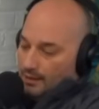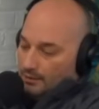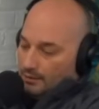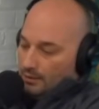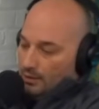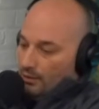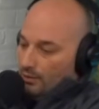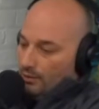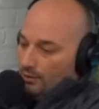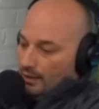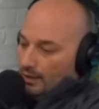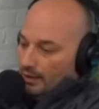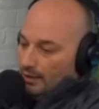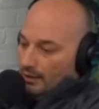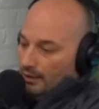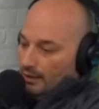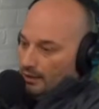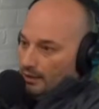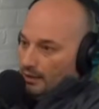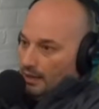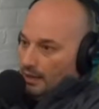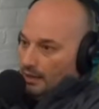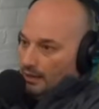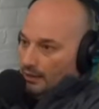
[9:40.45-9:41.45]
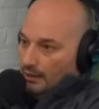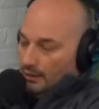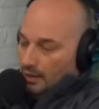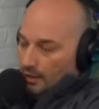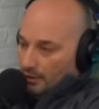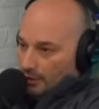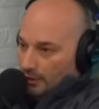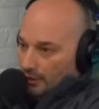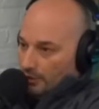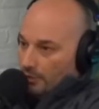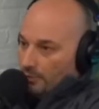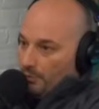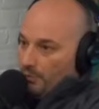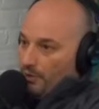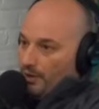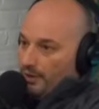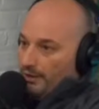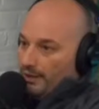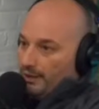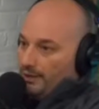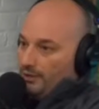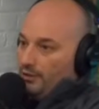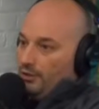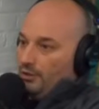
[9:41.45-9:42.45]
Yeah. So touching on your
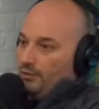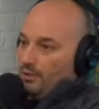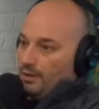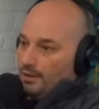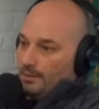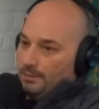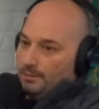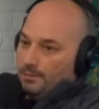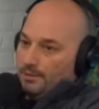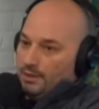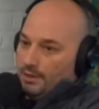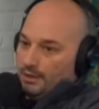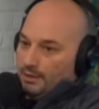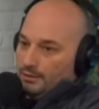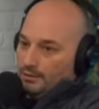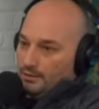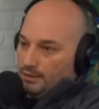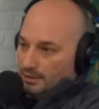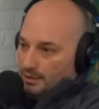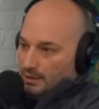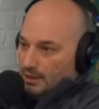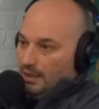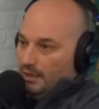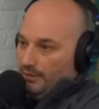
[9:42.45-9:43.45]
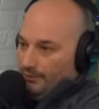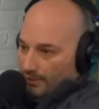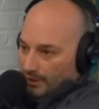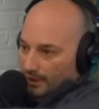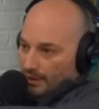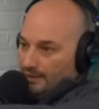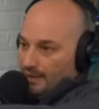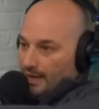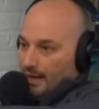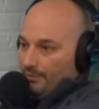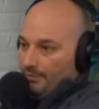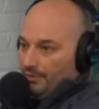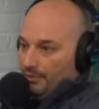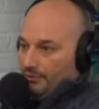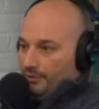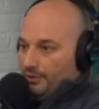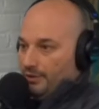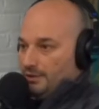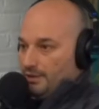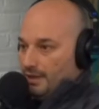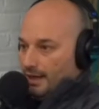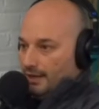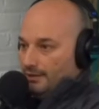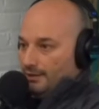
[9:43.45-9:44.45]
point, like you don't want to put just to give an example of
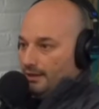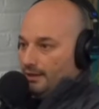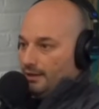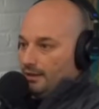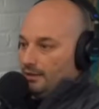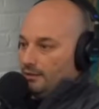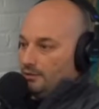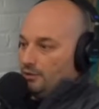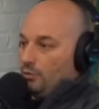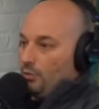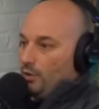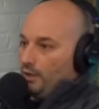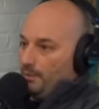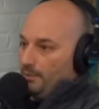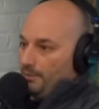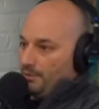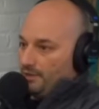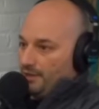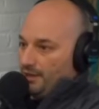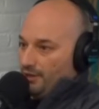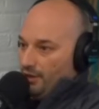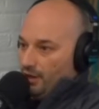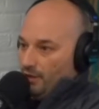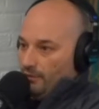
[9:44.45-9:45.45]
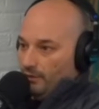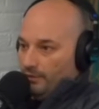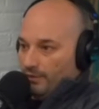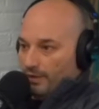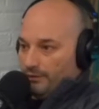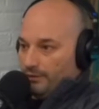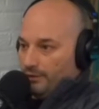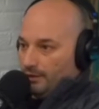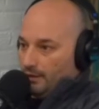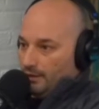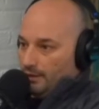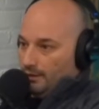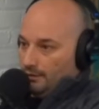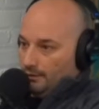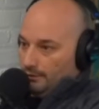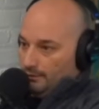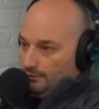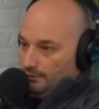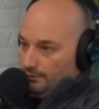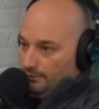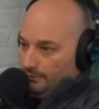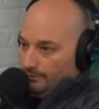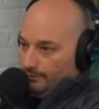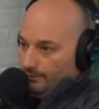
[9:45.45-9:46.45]
what you're saying, like 20% off of everything.
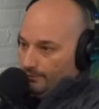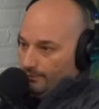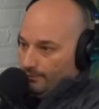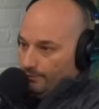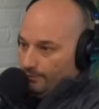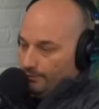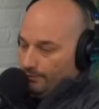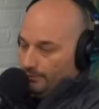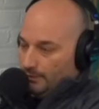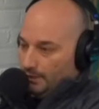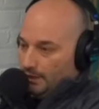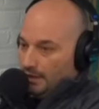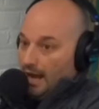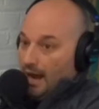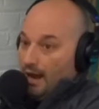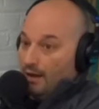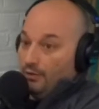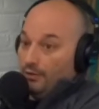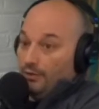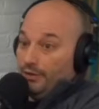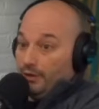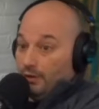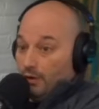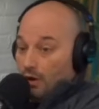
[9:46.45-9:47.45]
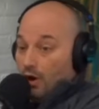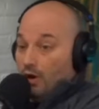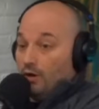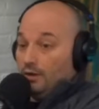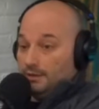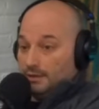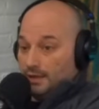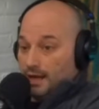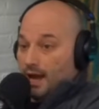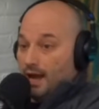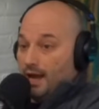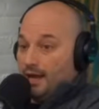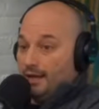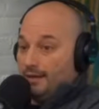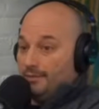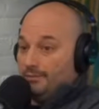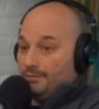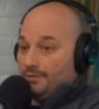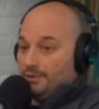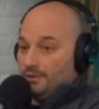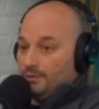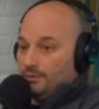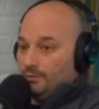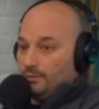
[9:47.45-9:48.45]
-hmm. Now, there are
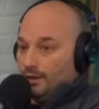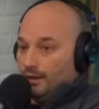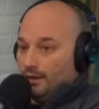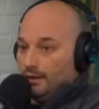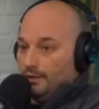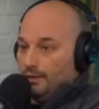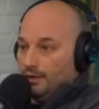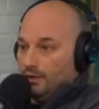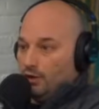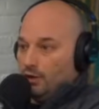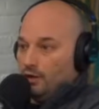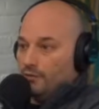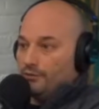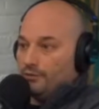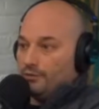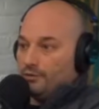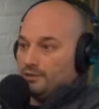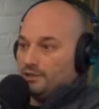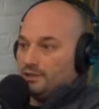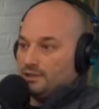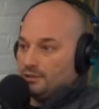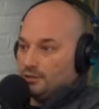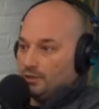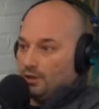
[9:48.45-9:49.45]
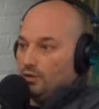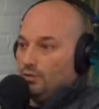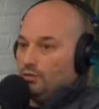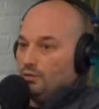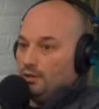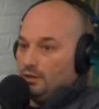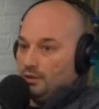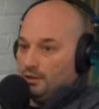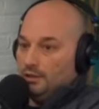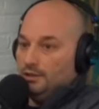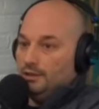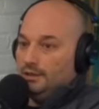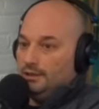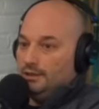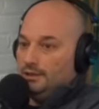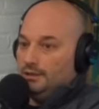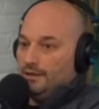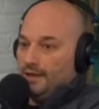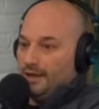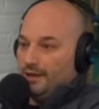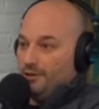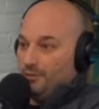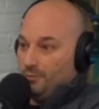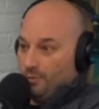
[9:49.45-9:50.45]
times where the offer is so
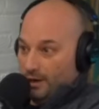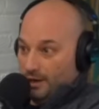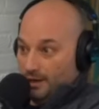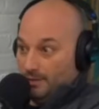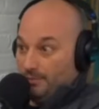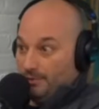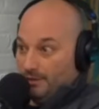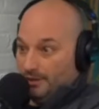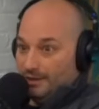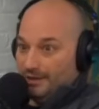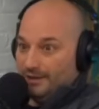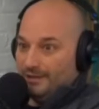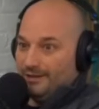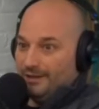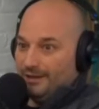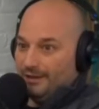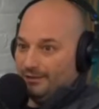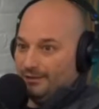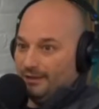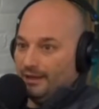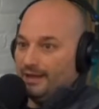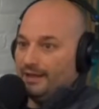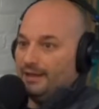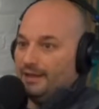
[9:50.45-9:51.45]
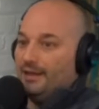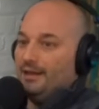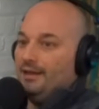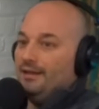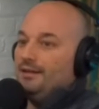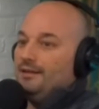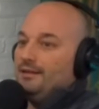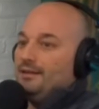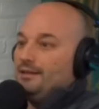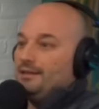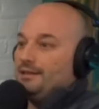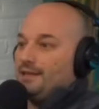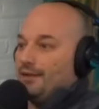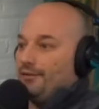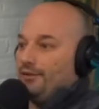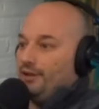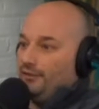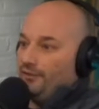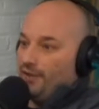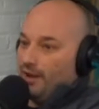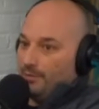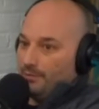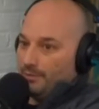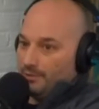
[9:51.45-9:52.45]
good that you want to put it in there, like
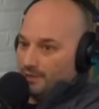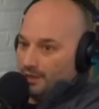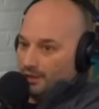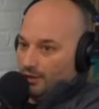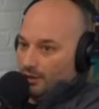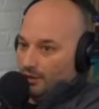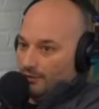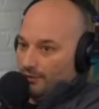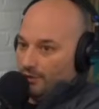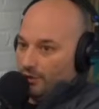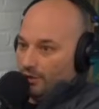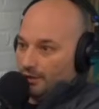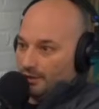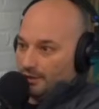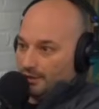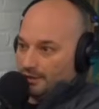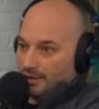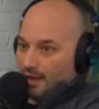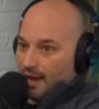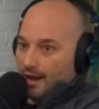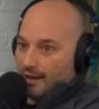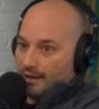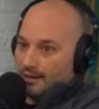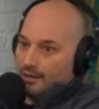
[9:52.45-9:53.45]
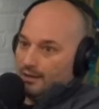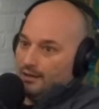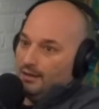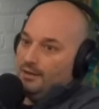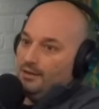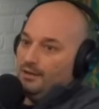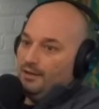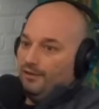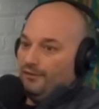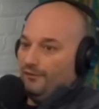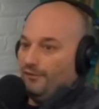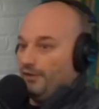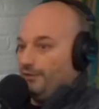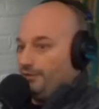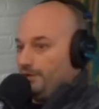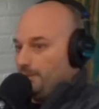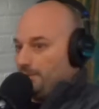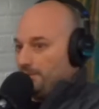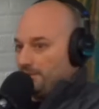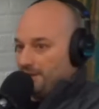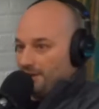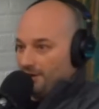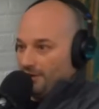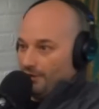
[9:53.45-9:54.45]
75% off all stock,
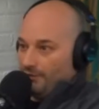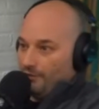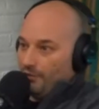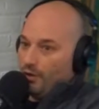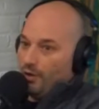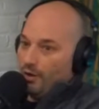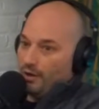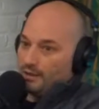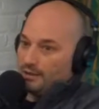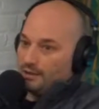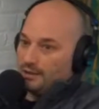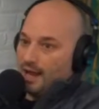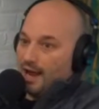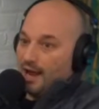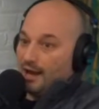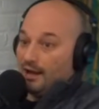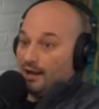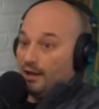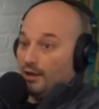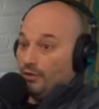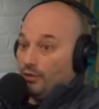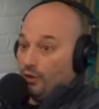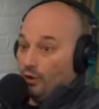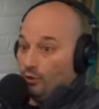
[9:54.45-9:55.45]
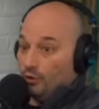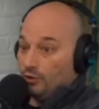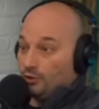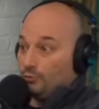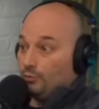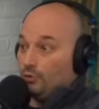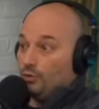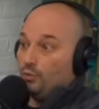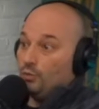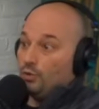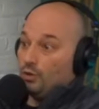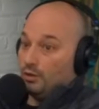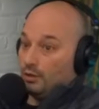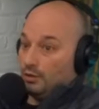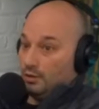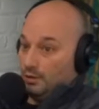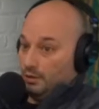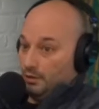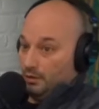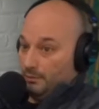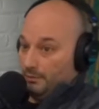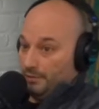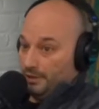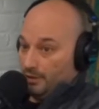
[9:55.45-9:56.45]
50% off all stock. Those will
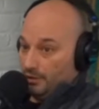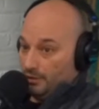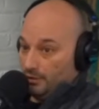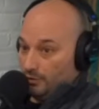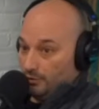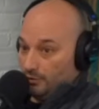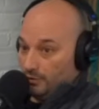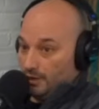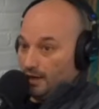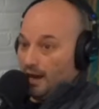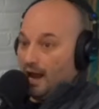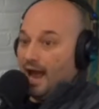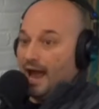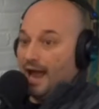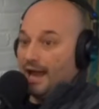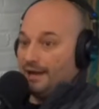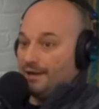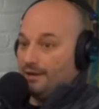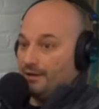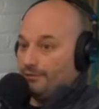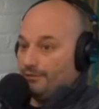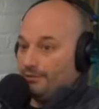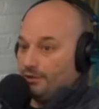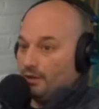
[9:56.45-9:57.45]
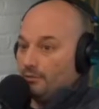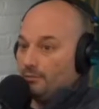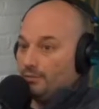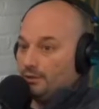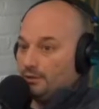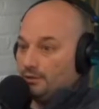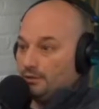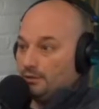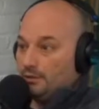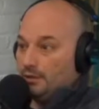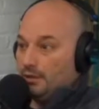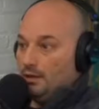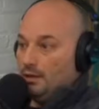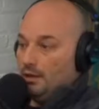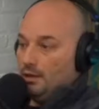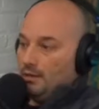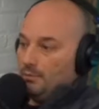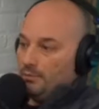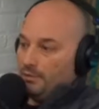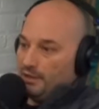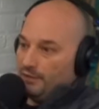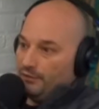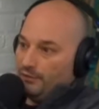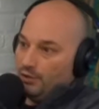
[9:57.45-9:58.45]
work because those are high enough numbers.
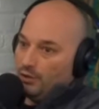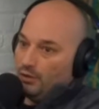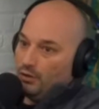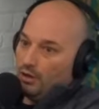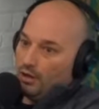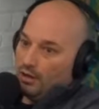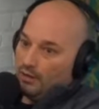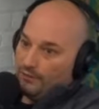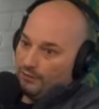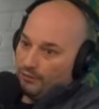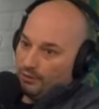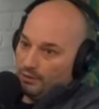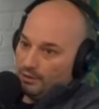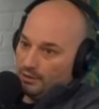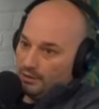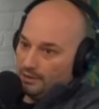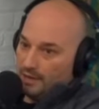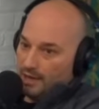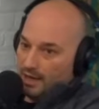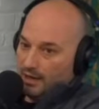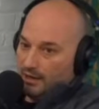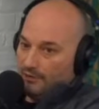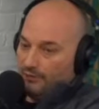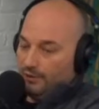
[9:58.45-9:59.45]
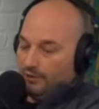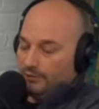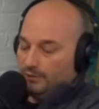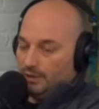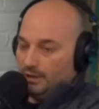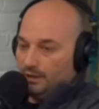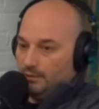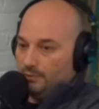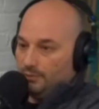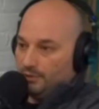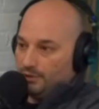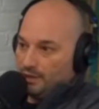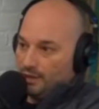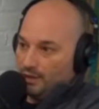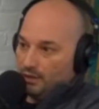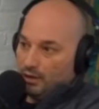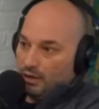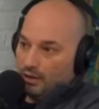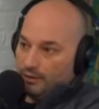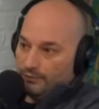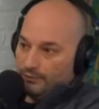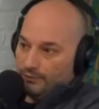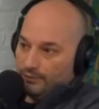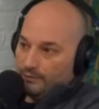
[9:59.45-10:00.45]
But if your offer is like
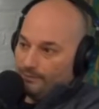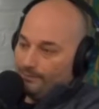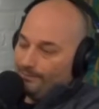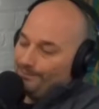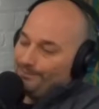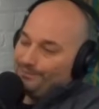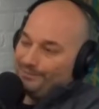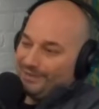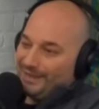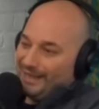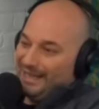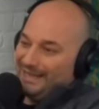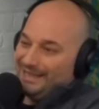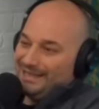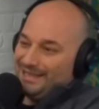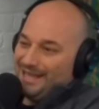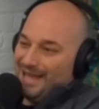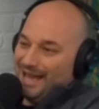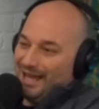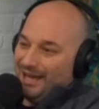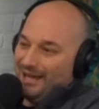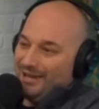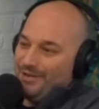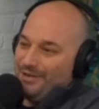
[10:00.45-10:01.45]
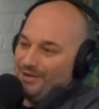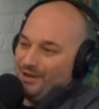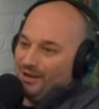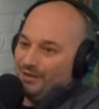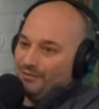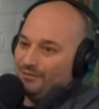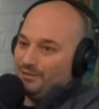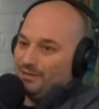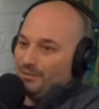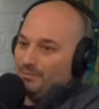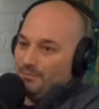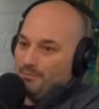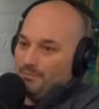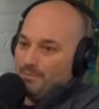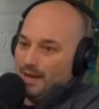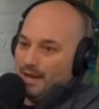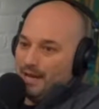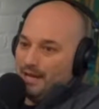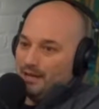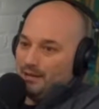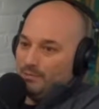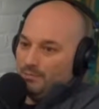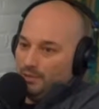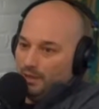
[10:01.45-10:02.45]
15% off, it's not enough to
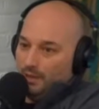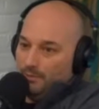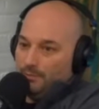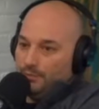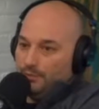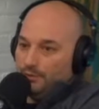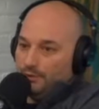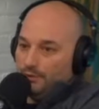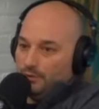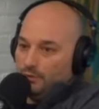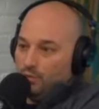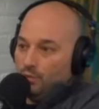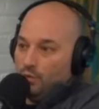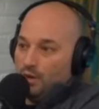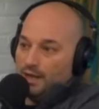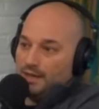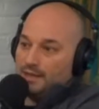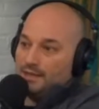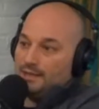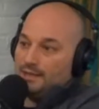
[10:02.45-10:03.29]
make people